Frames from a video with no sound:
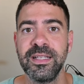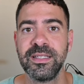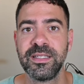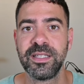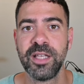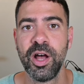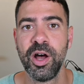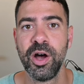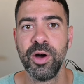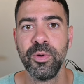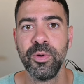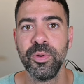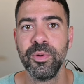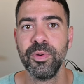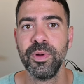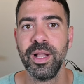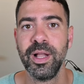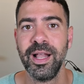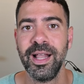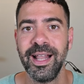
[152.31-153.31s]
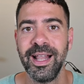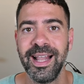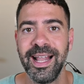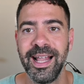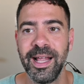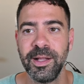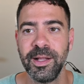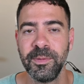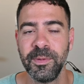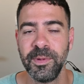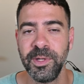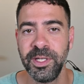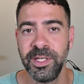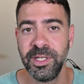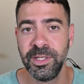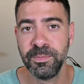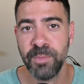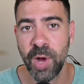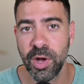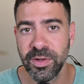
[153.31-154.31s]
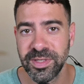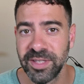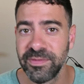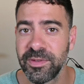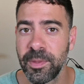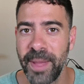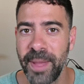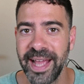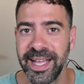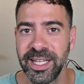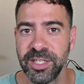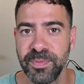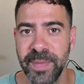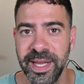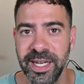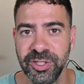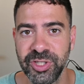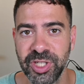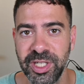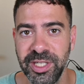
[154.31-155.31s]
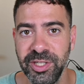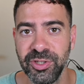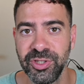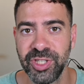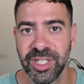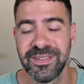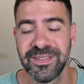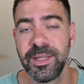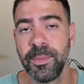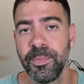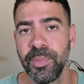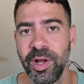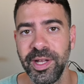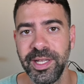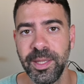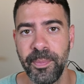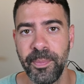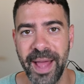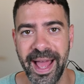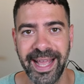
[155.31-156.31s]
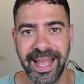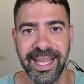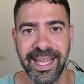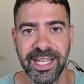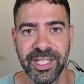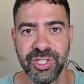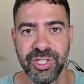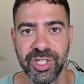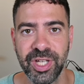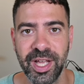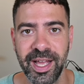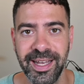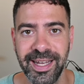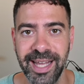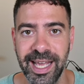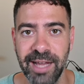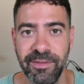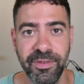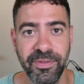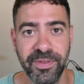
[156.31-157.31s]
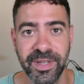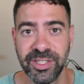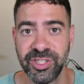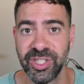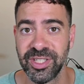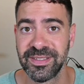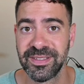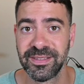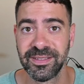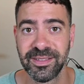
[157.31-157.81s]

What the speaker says: So most of the package manager, you just deploy the package and everything just